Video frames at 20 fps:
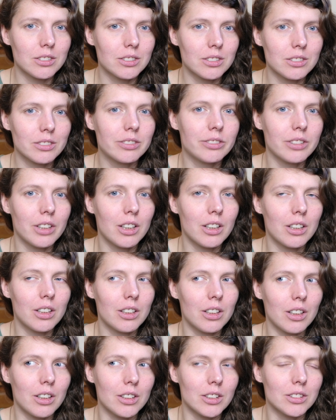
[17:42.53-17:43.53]
for
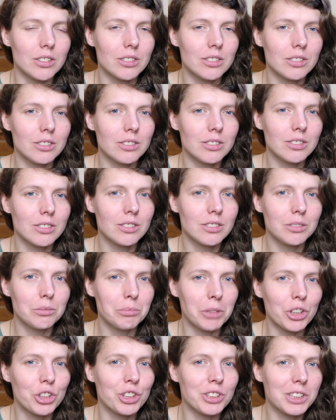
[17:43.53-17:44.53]
like
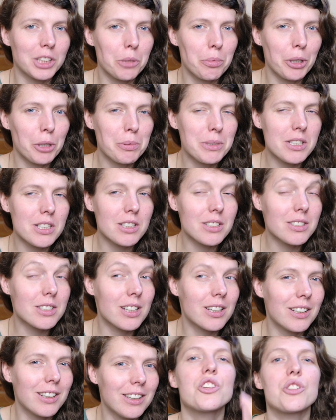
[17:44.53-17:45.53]
emergency purposes.
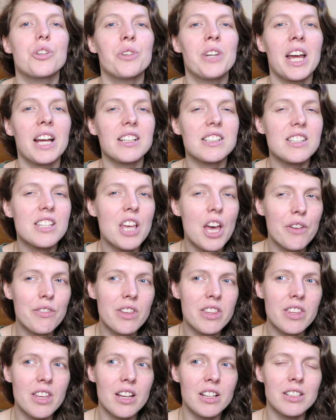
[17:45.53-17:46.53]
So next, the
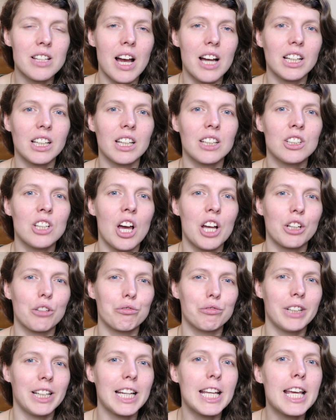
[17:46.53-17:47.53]
other thing that can like
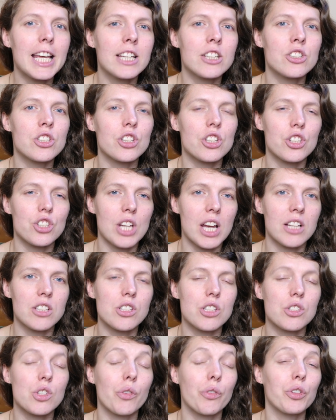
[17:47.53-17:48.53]
really hinder the
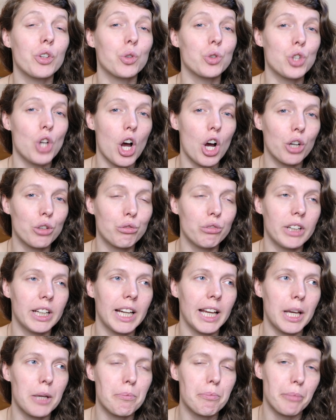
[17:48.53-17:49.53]
chances of your child
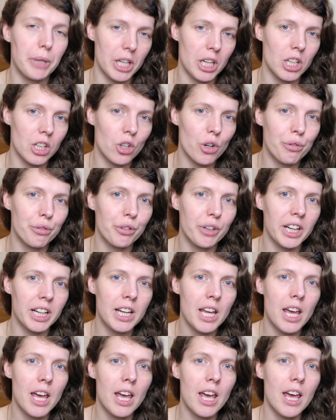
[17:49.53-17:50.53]
really being off
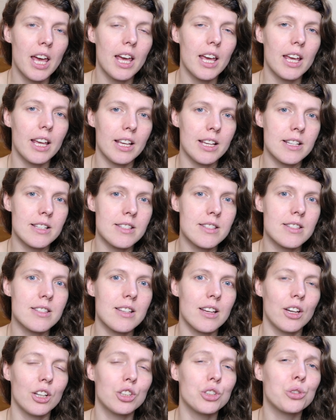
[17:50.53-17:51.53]
grid is
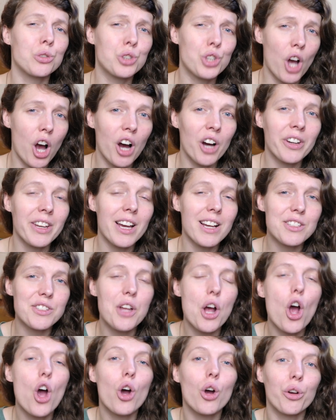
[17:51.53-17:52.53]
your child has
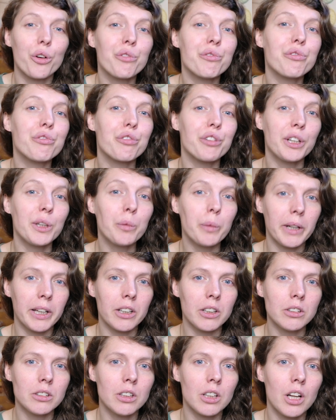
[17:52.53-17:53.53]
their own free
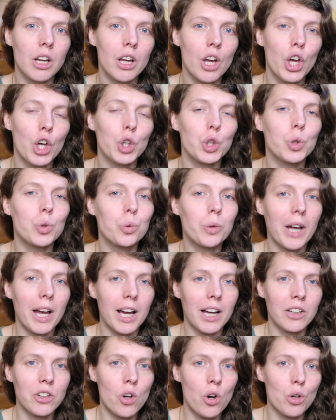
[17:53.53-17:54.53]
will. You
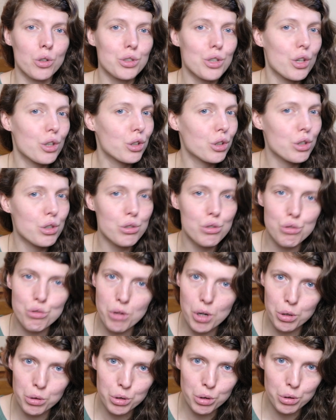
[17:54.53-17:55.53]
cannot
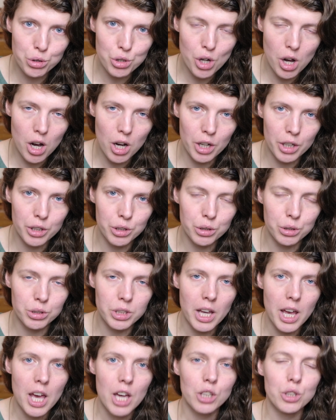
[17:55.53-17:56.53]
control your child.
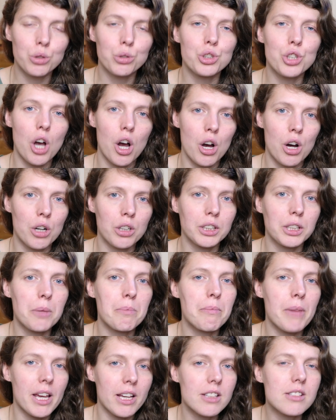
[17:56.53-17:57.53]
Your child
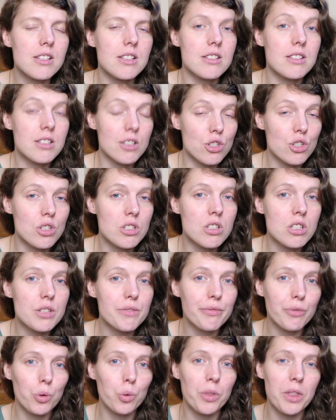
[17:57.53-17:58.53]
can make decisions
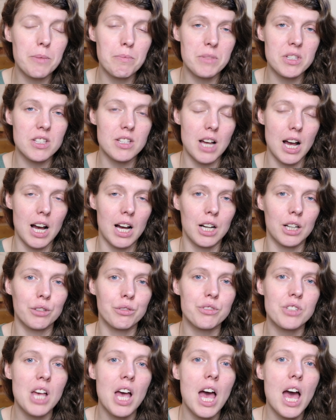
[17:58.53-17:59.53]
for
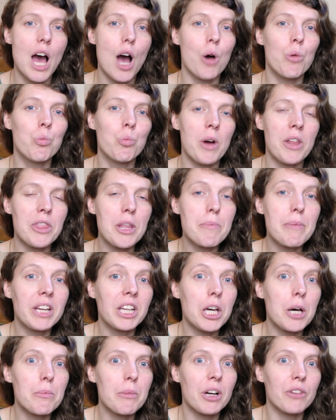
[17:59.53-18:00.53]
themselves. And when they
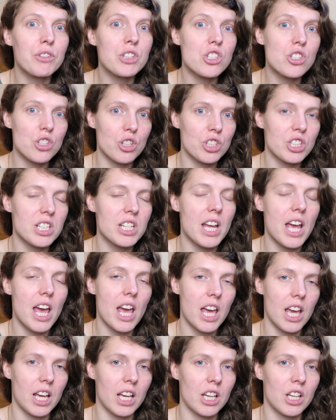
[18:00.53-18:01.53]
become of a certain
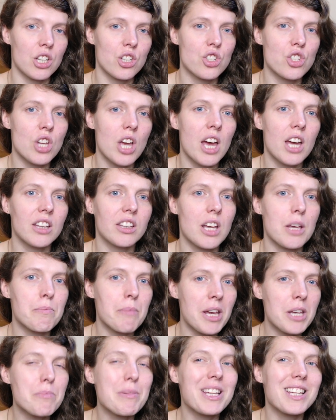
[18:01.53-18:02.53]
age, they
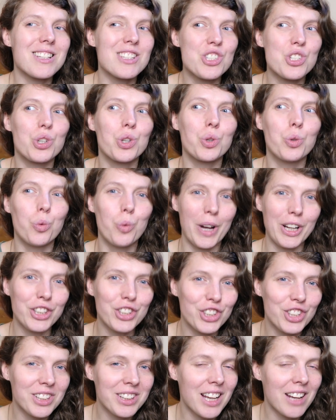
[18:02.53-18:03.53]
may begin to
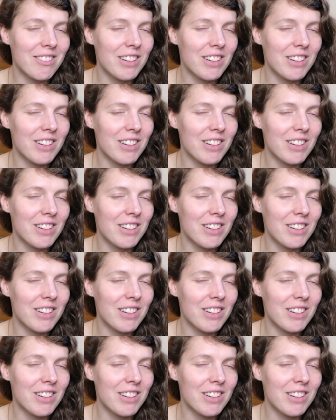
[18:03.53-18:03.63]
question their